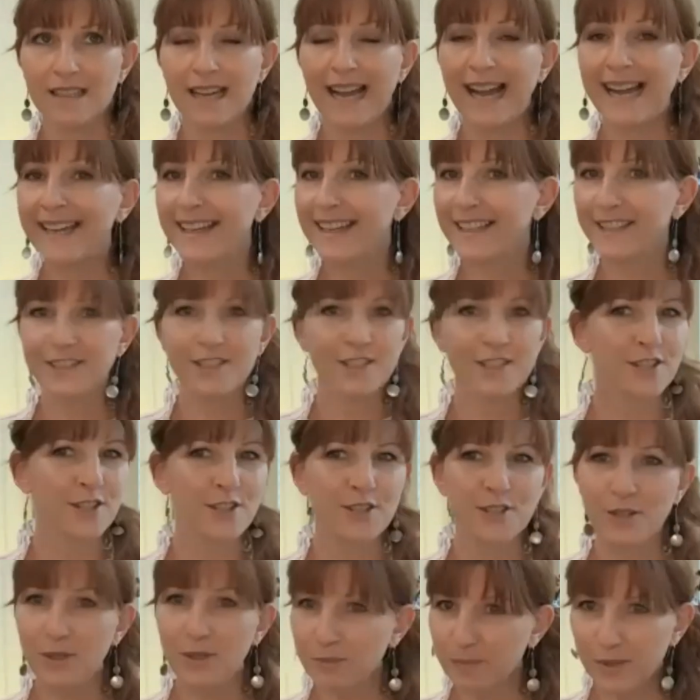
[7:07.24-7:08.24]
I had
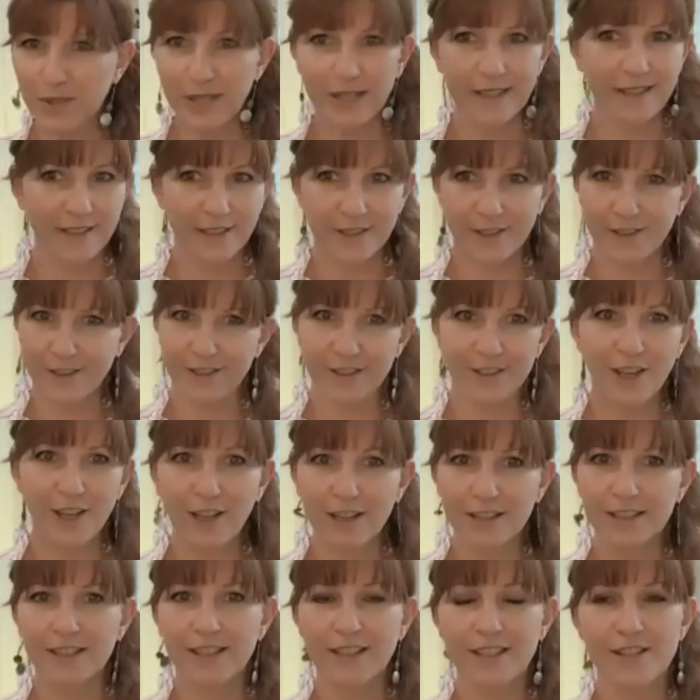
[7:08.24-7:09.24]
no prior
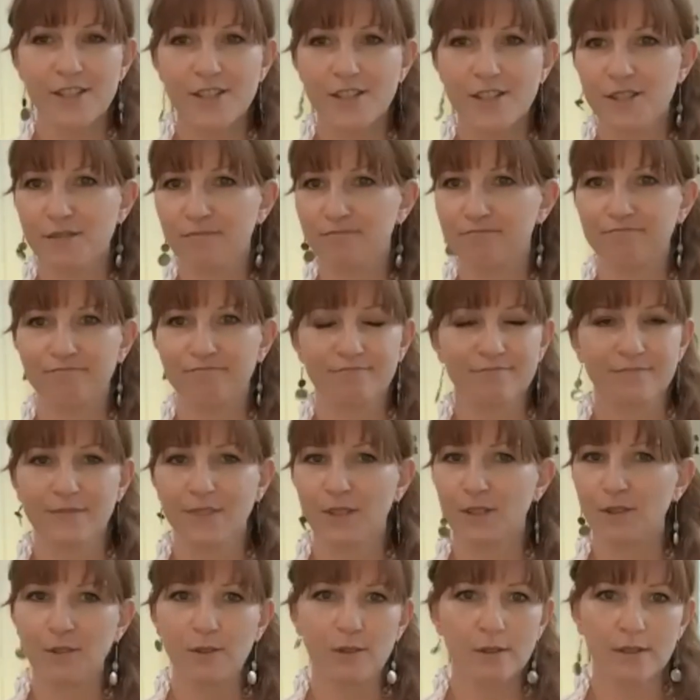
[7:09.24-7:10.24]
knowledge
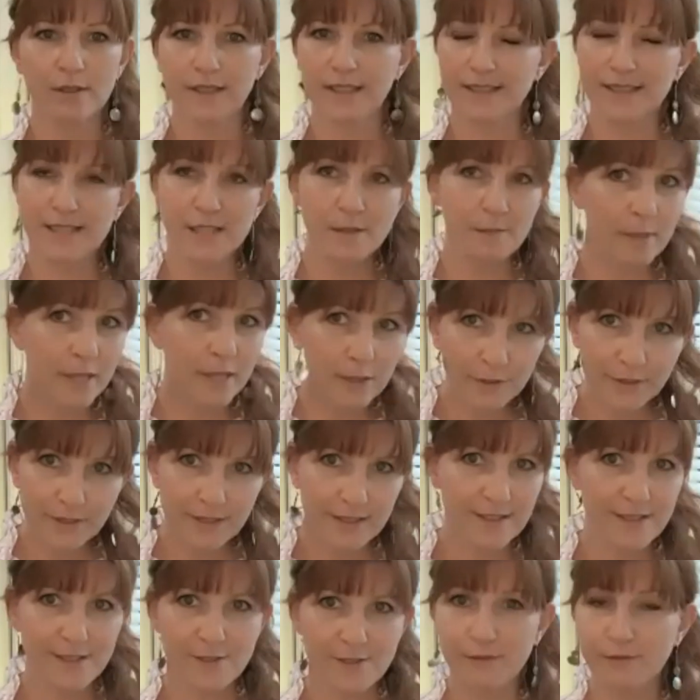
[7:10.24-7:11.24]
or
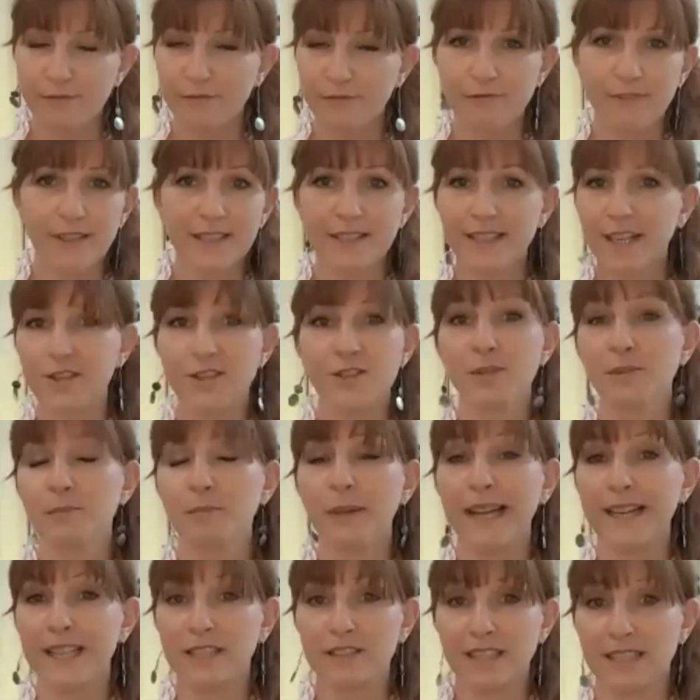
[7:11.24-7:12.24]
experience or financial
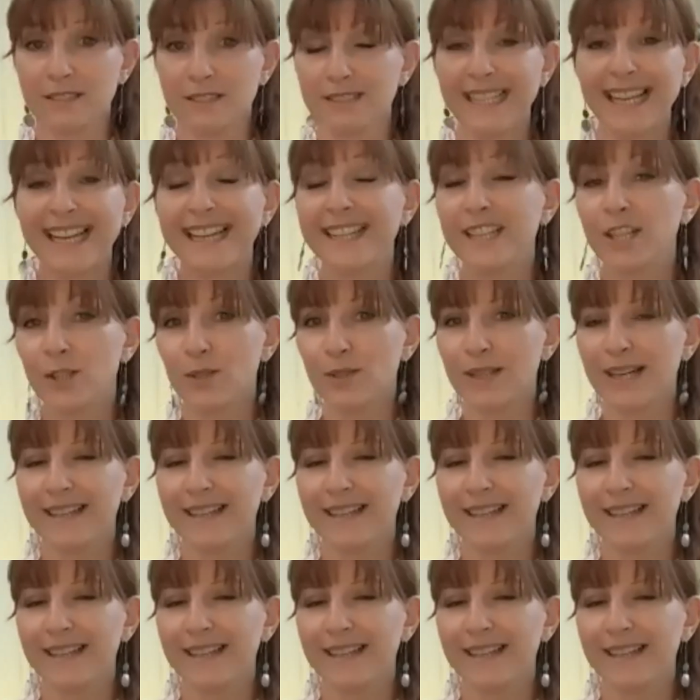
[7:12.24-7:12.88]
background at all.